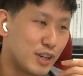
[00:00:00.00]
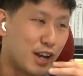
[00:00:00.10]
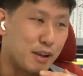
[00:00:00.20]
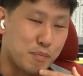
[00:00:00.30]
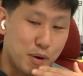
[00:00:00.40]

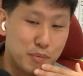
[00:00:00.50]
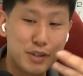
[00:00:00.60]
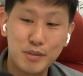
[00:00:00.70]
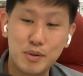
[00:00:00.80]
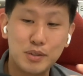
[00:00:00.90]
I
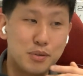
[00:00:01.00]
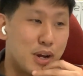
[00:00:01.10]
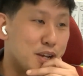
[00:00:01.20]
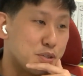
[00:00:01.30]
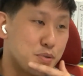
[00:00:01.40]
probably want to
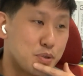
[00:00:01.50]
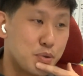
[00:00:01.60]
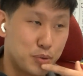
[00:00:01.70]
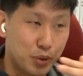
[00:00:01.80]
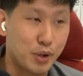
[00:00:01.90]
ask you, so
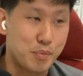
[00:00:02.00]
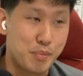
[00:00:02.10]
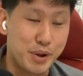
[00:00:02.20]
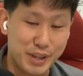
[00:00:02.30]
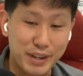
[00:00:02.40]
you took a
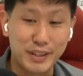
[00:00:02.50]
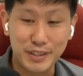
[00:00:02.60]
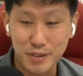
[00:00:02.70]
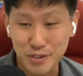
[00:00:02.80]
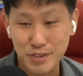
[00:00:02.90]
break, and I
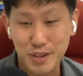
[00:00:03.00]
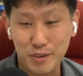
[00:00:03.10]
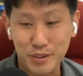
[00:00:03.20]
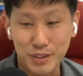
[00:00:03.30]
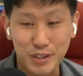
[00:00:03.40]
think just now
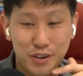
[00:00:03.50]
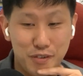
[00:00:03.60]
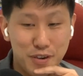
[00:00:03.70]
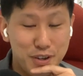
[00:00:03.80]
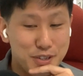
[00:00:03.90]
in the
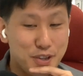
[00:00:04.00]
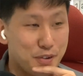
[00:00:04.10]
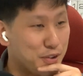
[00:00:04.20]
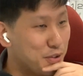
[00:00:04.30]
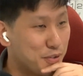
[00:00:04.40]
career
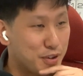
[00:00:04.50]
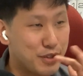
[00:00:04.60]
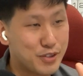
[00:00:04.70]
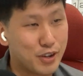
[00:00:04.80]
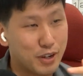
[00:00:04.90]
story, you already
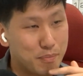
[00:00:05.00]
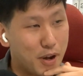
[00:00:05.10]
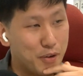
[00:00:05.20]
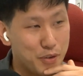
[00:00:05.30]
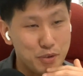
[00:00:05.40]
talk
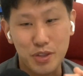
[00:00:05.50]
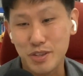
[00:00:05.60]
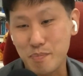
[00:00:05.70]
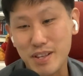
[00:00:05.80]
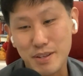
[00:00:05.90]
about, you did
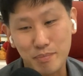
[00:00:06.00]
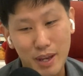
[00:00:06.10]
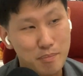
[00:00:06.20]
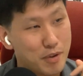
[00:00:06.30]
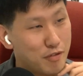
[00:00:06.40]
spend some
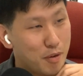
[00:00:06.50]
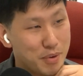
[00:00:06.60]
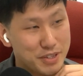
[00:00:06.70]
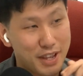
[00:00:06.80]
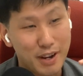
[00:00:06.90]
time performing
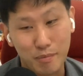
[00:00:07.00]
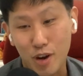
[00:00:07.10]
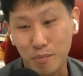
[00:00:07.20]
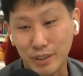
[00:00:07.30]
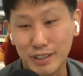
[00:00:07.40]
stand-up
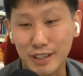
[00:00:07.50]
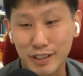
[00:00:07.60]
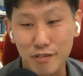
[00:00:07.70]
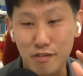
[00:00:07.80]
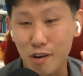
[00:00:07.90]
comedy, I
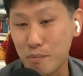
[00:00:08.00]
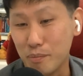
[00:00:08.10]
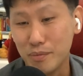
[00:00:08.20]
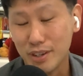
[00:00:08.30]
think from